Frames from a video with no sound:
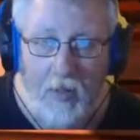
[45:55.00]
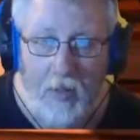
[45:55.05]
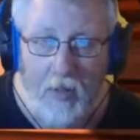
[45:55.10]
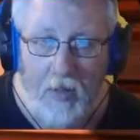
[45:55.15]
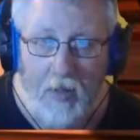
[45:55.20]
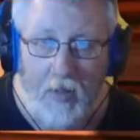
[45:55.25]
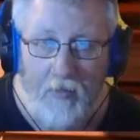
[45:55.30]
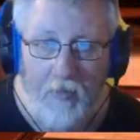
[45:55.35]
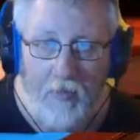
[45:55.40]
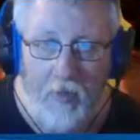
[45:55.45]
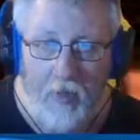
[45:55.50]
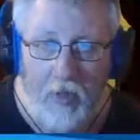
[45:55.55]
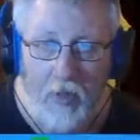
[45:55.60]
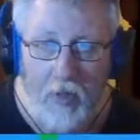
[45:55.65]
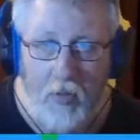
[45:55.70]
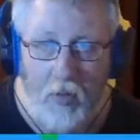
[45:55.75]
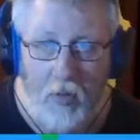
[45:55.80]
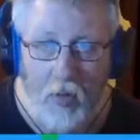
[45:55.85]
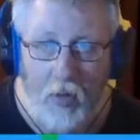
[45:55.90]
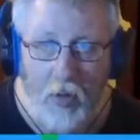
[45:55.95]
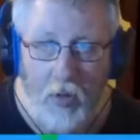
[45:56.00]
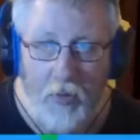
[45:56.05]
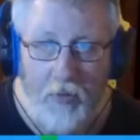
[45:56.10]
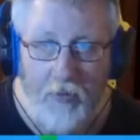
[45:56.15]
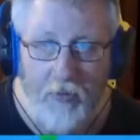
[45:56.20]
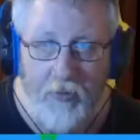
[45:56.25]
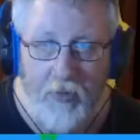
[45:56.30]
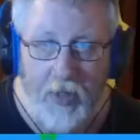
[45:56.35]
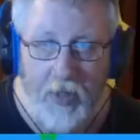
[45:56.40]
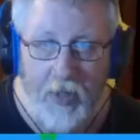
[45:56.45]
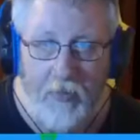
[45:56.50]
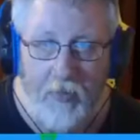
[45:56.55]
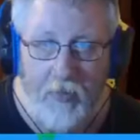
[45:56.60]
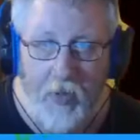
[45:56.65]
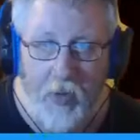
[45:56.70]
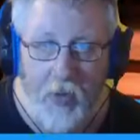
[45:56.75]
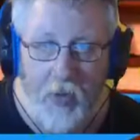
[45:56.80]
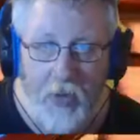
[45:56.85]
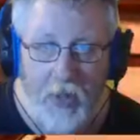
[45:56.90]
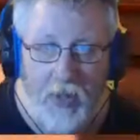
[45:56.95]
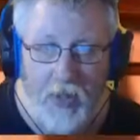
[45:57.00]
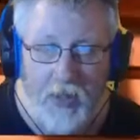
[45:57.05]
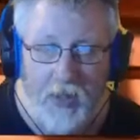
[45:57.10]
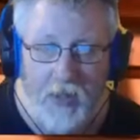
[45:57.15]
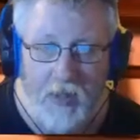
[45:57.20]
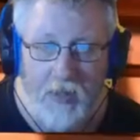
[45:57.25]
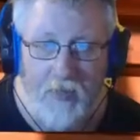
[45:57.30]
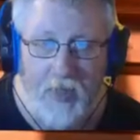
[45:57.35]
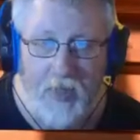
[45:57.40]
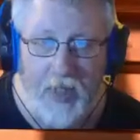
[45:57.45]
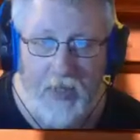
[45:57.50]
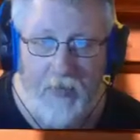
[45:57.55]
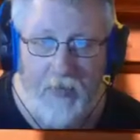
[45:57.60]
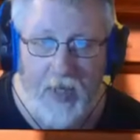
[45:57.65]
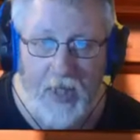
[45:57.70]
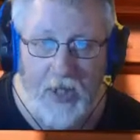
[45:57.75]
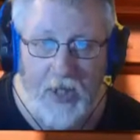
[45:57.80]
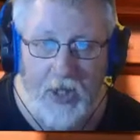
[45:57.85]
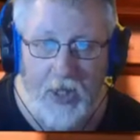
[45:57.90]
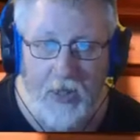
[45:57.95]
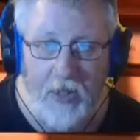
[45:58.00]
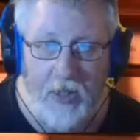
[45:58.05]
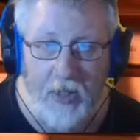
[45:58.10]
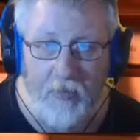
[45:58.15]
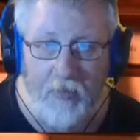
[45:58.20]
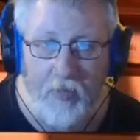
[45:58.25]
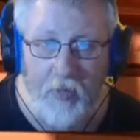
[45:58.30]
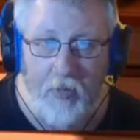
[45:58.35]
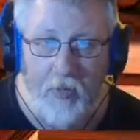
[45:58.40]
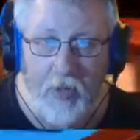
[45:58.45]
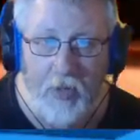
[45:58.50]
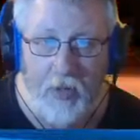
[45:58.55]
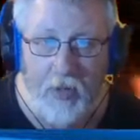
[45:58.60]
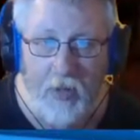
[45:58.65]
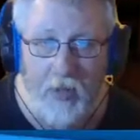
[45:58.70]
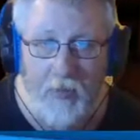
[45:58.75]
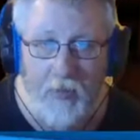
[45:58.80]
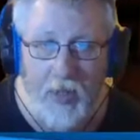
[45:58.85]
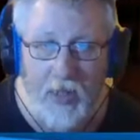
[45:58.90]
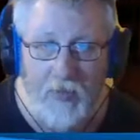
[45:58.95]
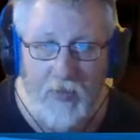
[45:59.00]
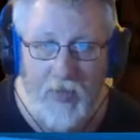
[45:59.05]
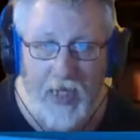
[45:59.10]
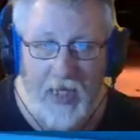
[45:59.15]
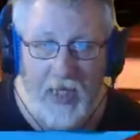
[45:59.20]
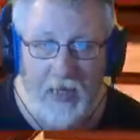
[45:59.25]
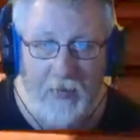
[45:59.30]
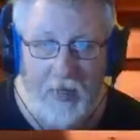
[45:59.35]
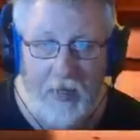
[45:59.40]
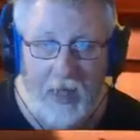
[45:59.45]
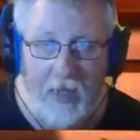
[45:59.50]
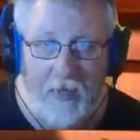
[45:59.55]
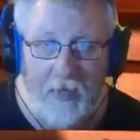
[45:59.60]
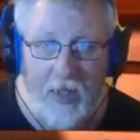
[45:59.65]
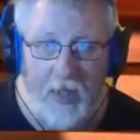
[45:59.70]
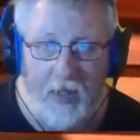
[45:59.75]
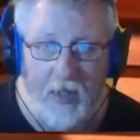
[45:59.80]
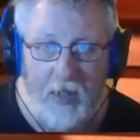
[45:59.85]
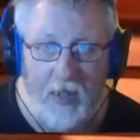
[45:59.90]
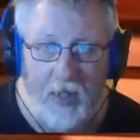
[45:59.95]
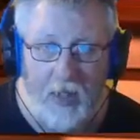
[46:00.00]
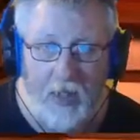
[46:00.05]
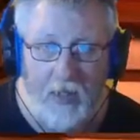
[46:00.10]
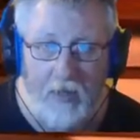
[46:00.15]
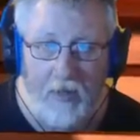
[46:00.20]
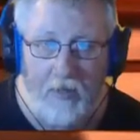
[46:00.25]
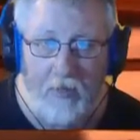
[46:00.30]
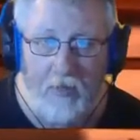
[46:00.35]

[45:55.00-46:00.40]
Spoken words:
I've got to go all out and try and pot this because my imaginary opponent, I'm expecting him to come in and clear up.